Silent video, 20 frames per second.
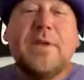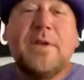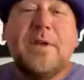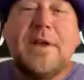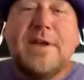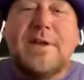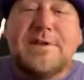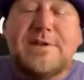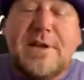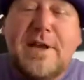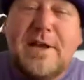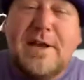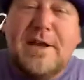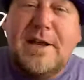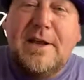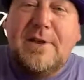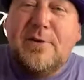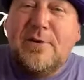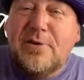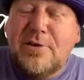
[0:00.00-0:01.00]
He said
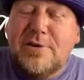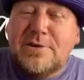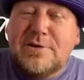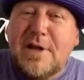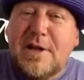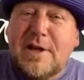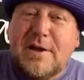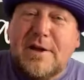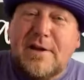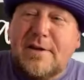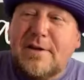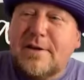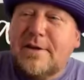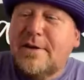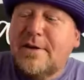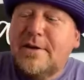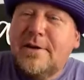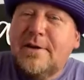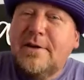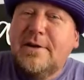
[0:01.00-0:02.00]
he either looks like a
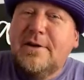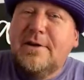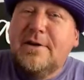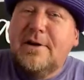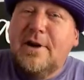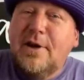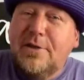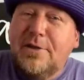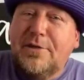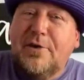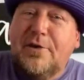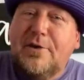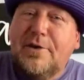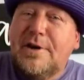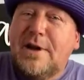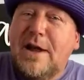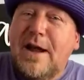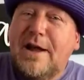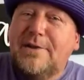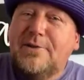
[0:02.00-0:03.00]
a
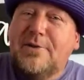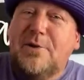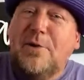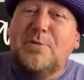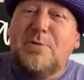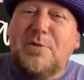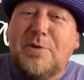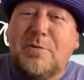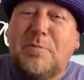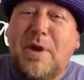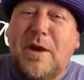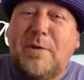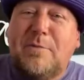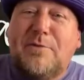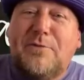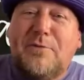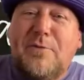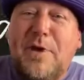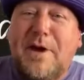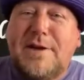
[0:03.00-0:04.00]
39 year old with a baby
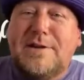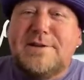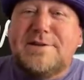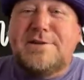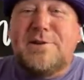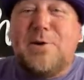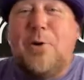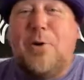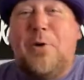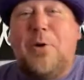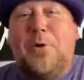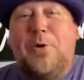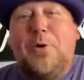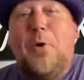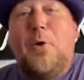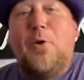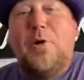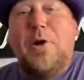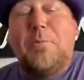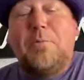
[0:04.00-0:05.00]
face or,
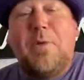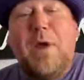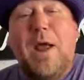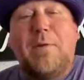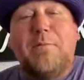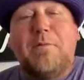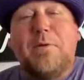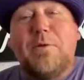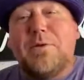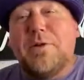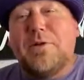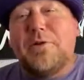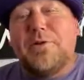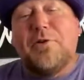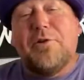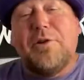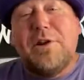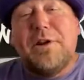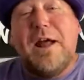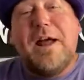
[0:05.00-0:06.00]
or a baby with a
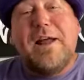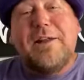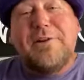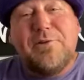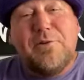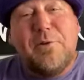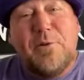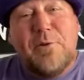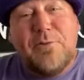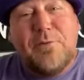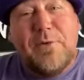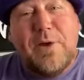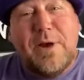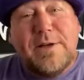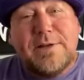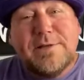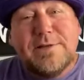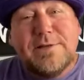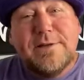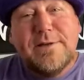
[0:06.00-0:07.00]
39 year old
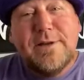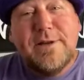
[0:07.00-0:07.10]
face.